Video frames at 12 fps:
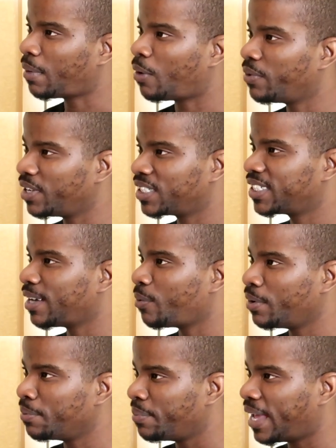my
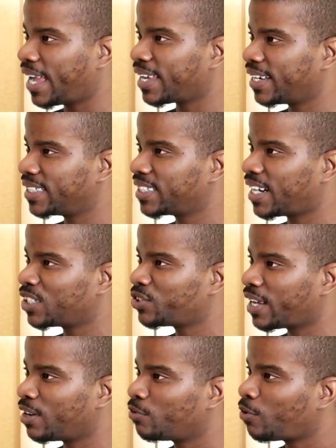wheelchair went back. They said I
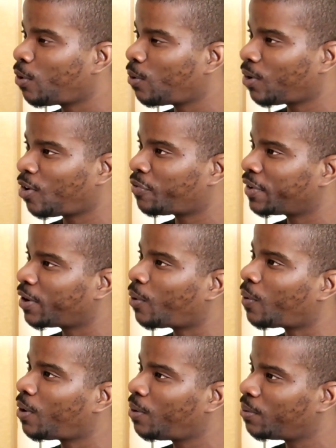tried to roll off and
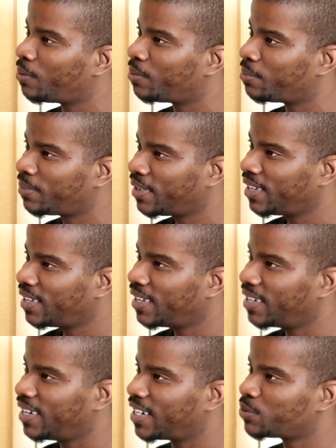go home.
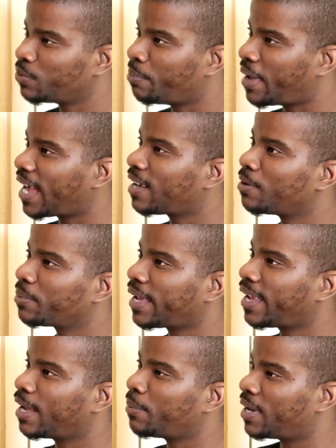And then that's when backup
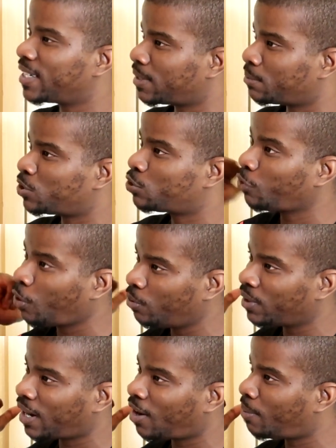came, and as I'm
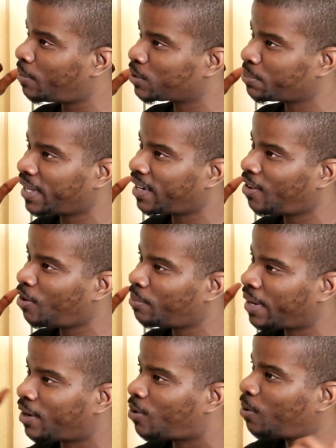strolling, I almost made it
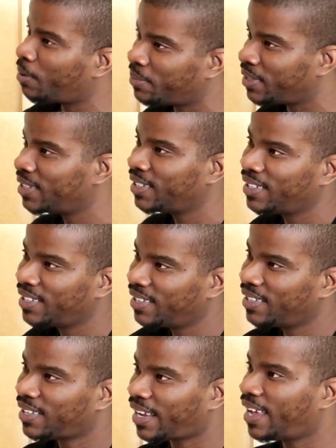home. They caught me.
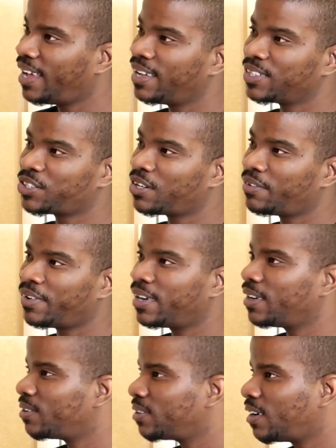Like, hey, turn
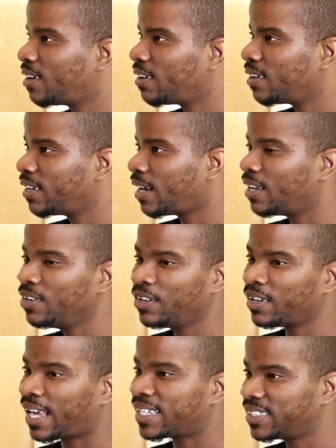around. Nah. And then I
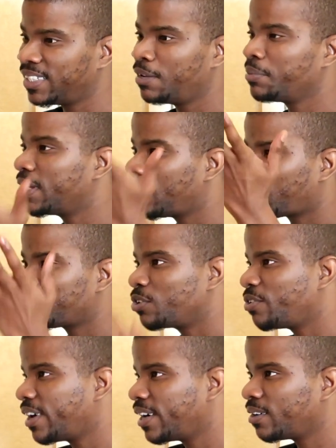look, I see him getting off the
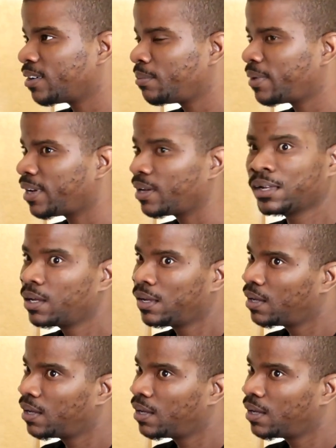ground. I'm like,